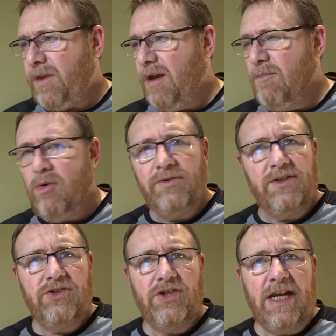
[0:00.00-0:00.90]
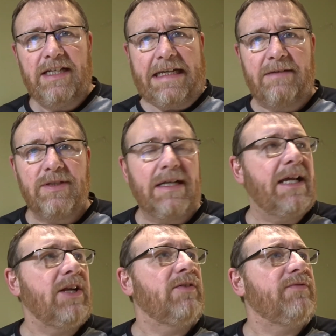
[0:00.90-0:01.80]
malted shake type
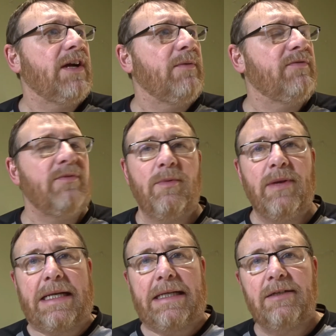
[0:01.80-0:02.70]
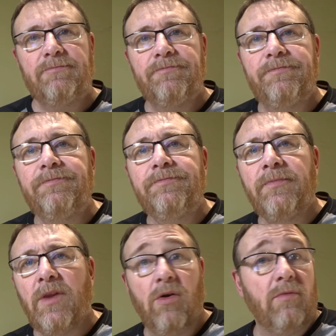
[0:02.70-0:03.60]
scenario if you're coming from America,
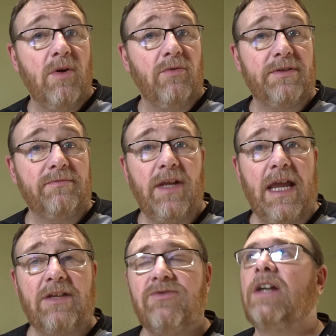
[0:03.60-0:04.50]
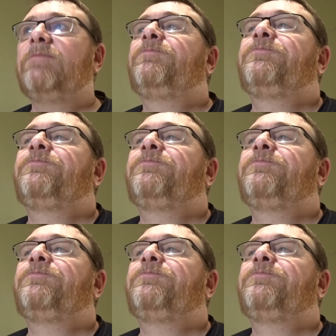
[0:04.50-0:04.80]
or malt extract.